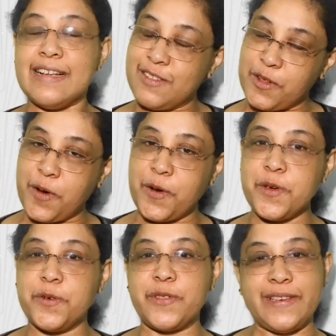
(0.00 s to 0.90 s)
So,
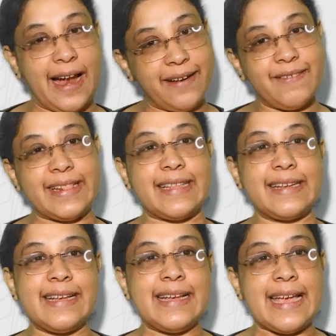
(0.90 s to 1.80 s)
you start with
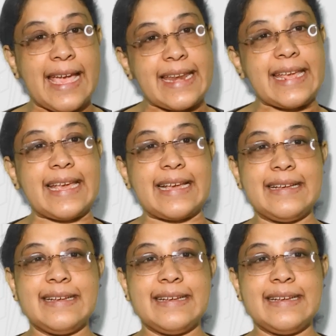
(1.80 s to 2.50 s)
any